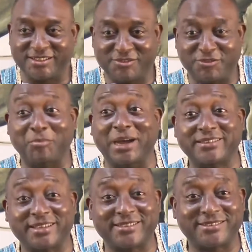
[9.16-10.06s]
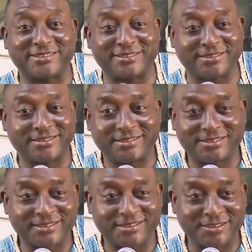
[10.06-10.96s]
for matters
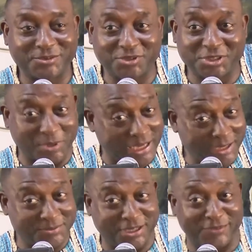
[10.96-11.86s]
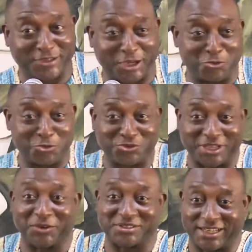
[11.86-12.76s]
which perhaps have their roots
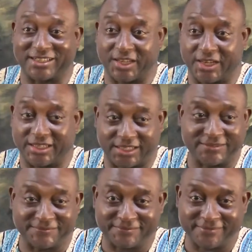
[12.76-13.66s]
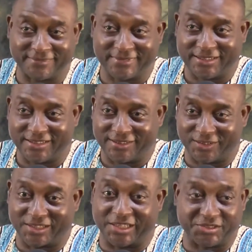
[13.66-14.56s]
outside Ghana
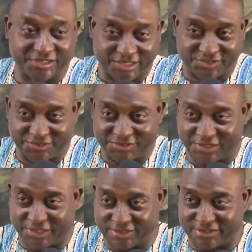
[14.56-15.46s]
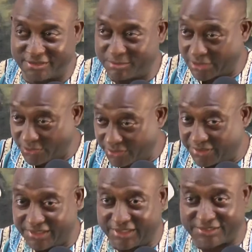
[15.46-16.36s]
on the international stage, but
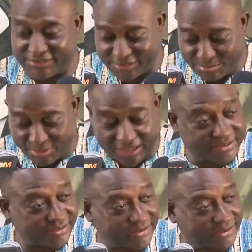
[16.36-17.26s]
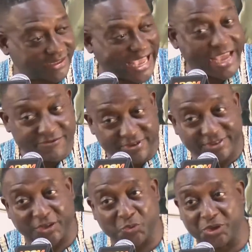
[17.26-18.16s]
nonetheless impacts
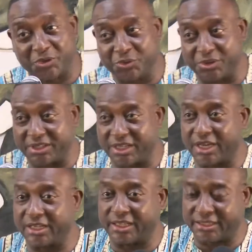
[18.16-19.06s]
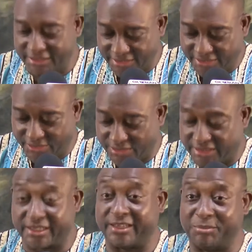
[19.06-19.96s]
everything we do in Ghana on a
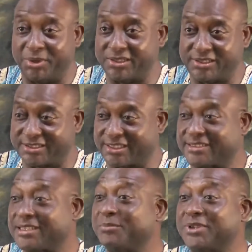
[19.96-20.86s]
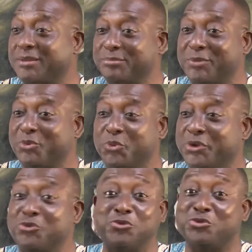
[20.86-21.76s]
daily basis, except that maybe we
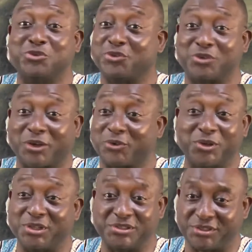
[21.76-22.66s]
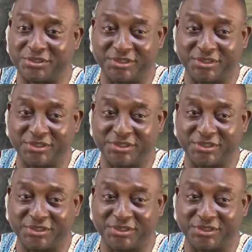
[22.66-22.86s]
choose not to acknowledge